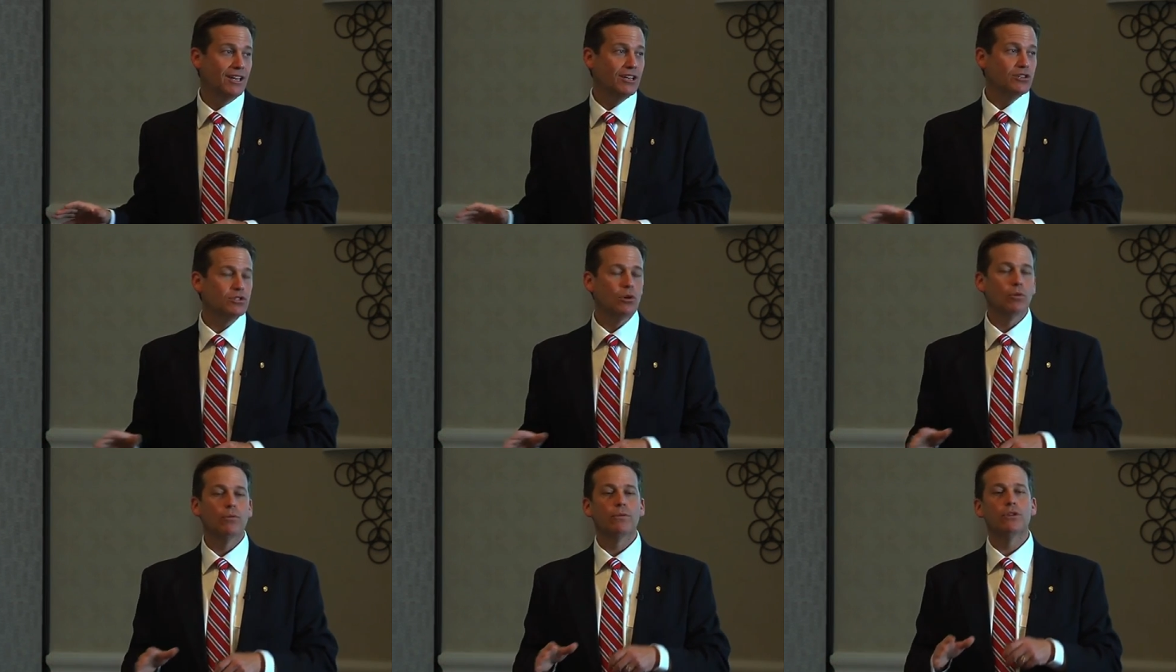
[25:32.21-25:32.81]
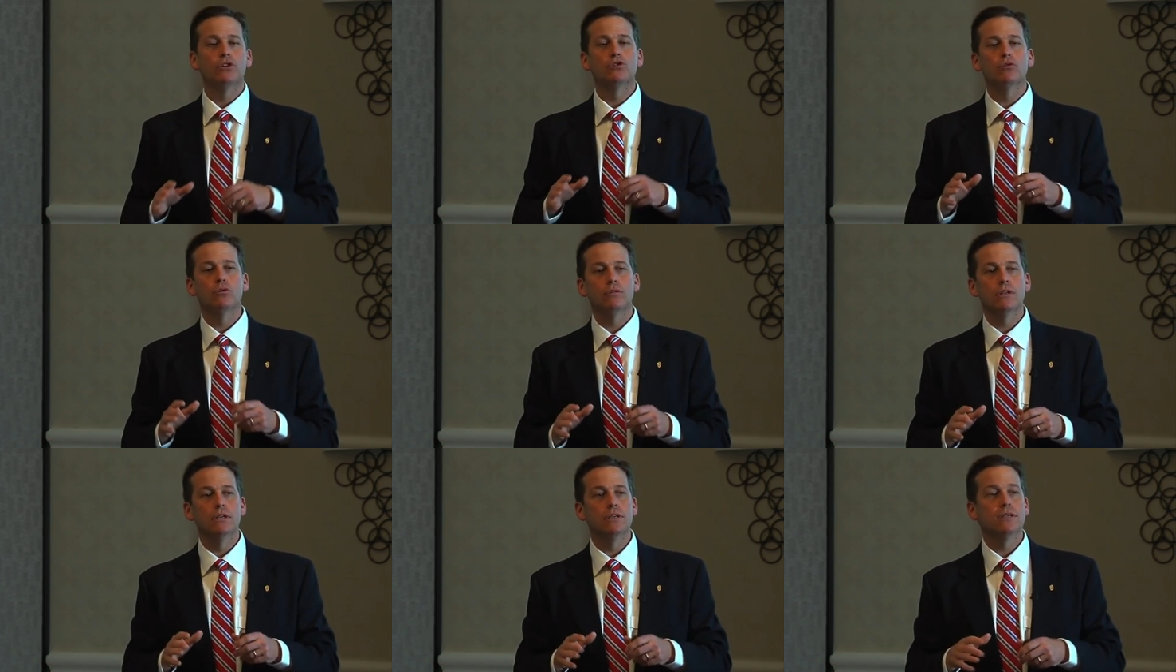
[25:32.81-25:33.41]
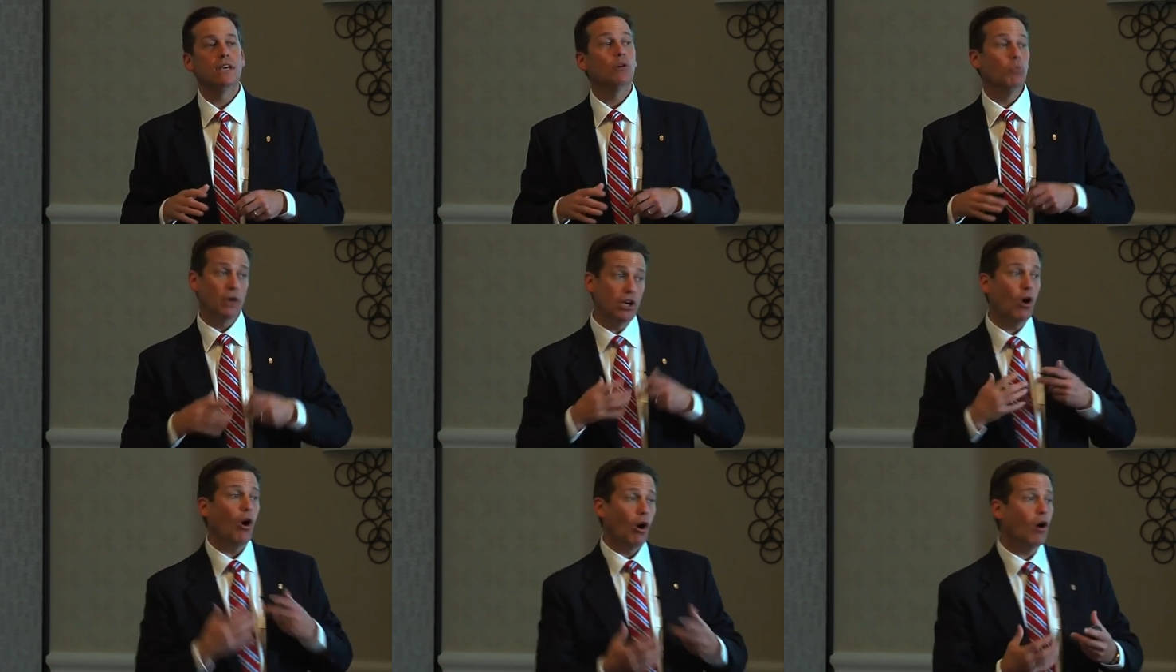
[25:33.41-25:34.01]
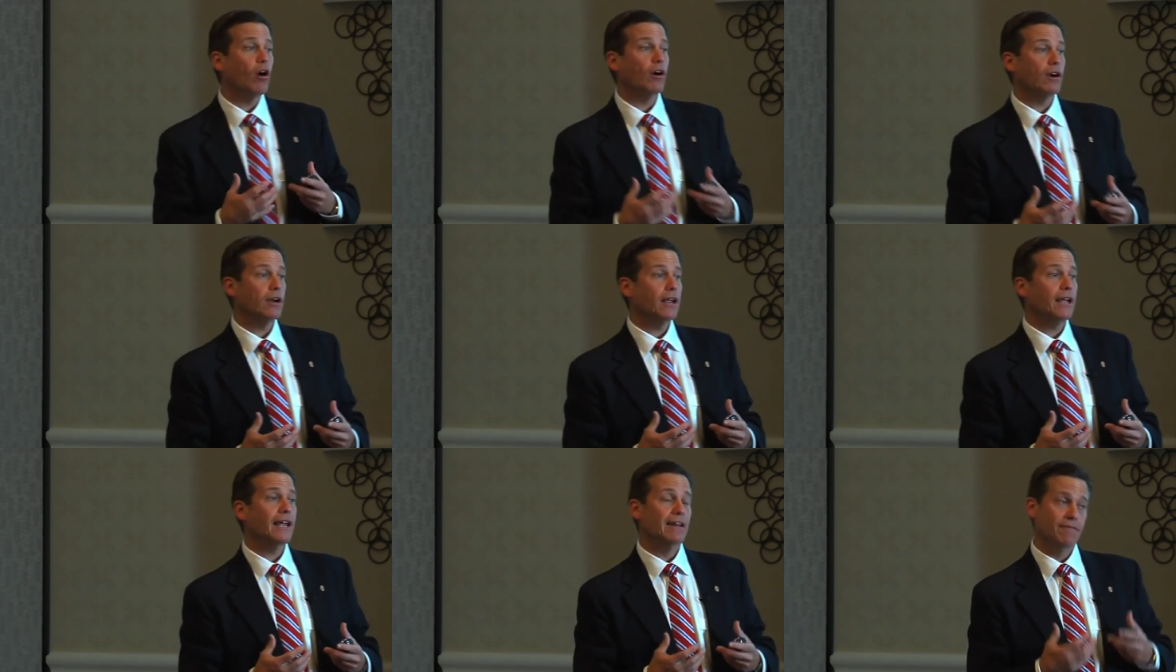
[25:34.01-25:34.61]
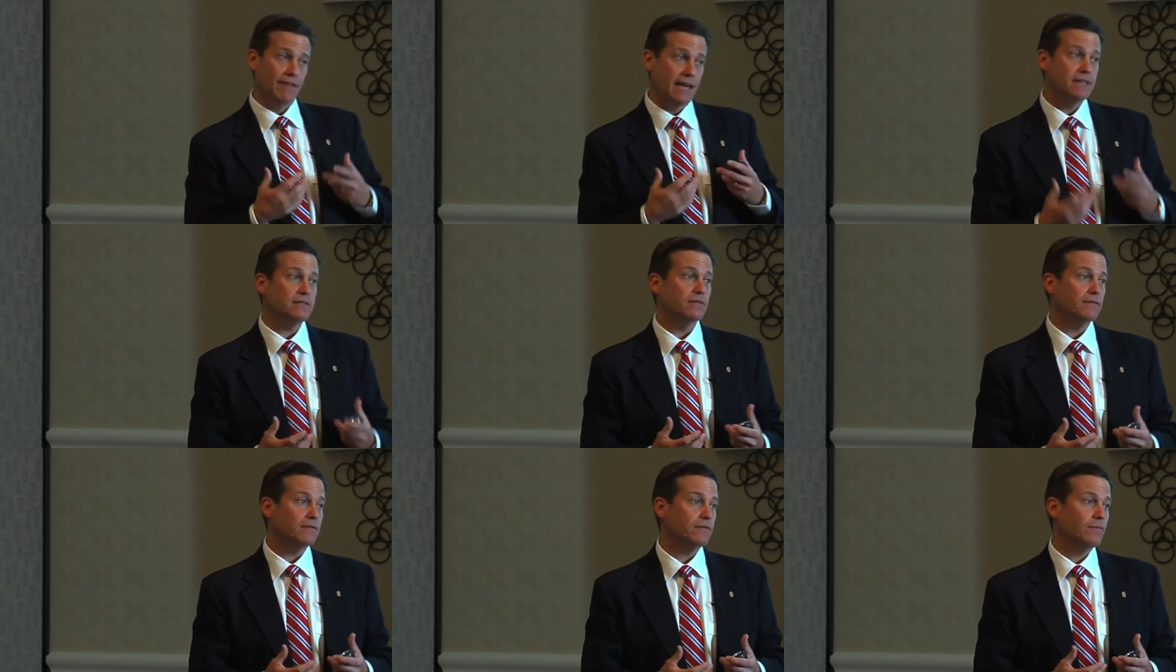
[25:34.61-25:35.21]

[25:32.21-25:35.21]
So the truth is, we are invasive.